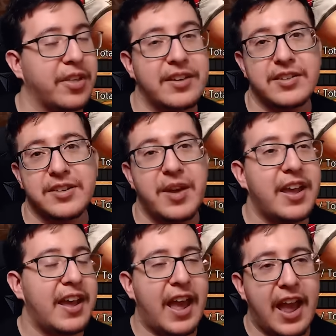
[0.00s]
It doesn't,
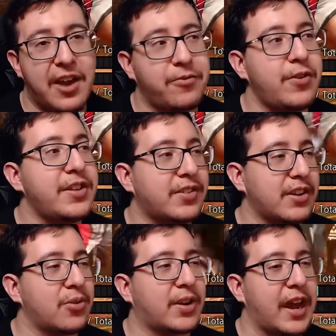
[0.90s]
every
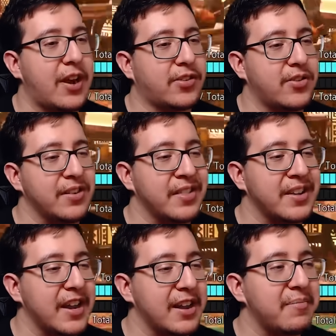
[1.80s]
single character in the
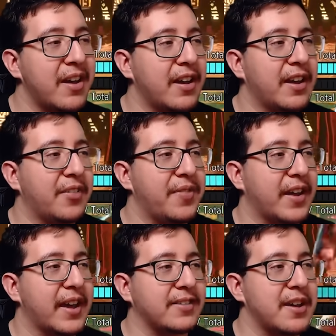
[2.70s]
game that
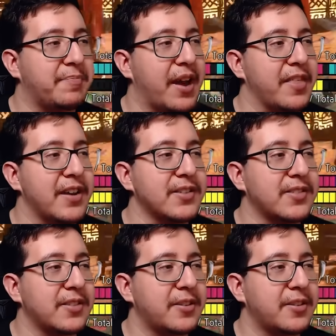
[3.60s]
gets hit by this,